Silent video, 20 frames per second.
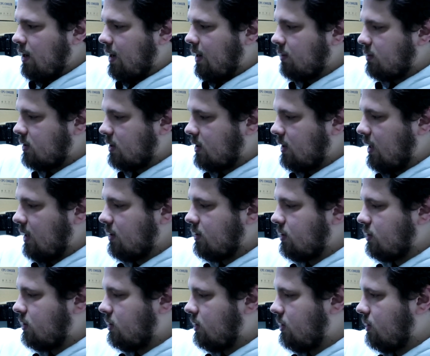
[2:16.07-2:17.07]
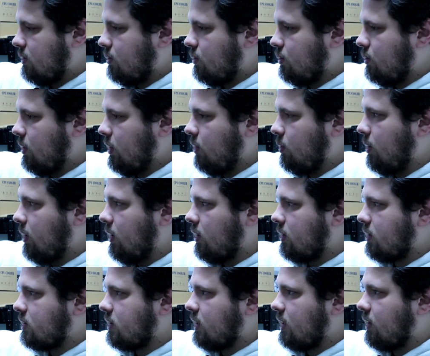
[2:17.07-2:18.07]
And I was like, that is really
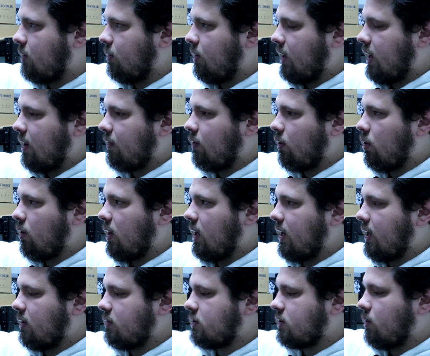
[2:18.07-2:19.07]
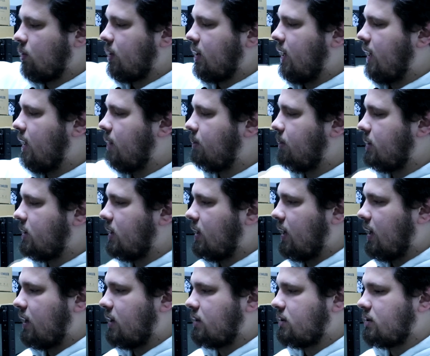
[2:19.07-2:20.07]
weird because I didn't really have a whole lot else going on. But
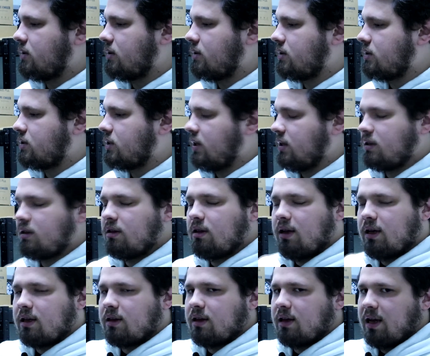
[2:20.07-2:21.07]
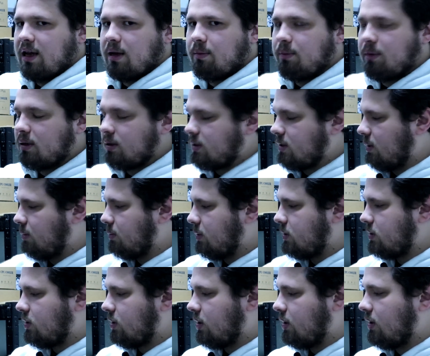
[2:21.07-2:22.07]
then I checked the, like the ambient
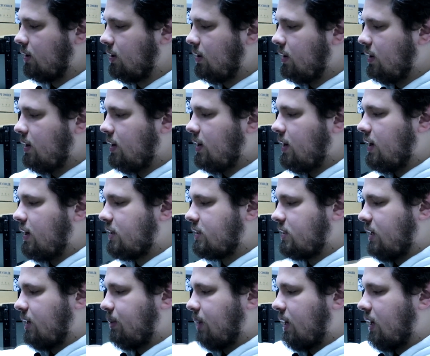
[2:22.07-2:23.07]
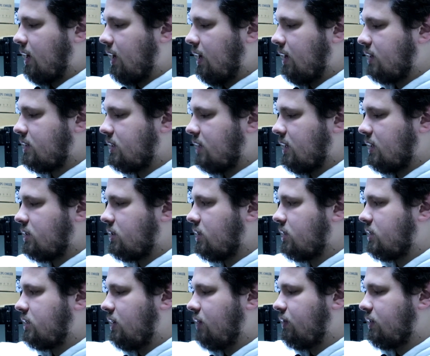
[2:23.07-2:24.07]
temperature inside my case, and
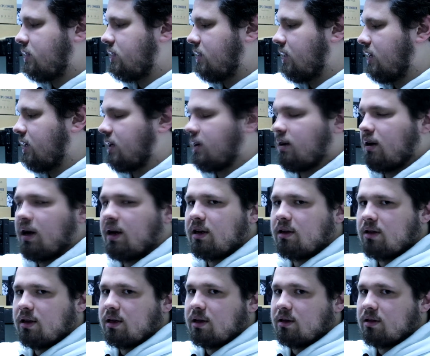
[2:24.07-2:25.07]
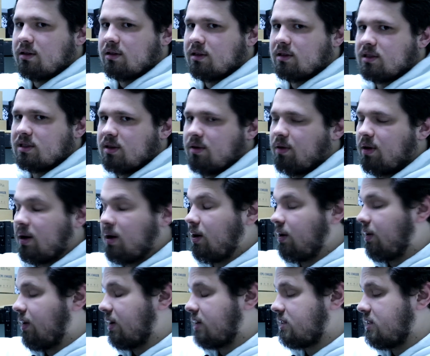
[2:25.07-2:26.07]
just even sitting and idling, the 7900
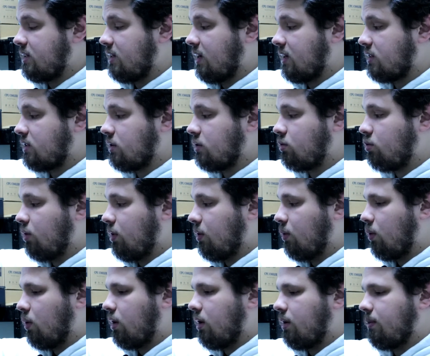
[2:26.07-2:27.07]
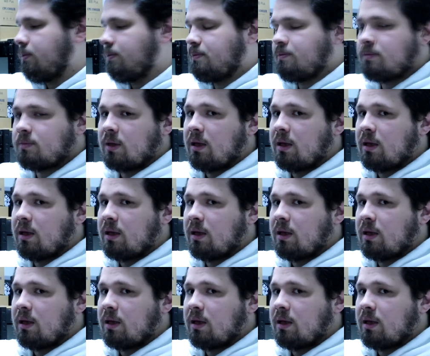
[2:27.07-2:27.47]
900 XTX is really warm.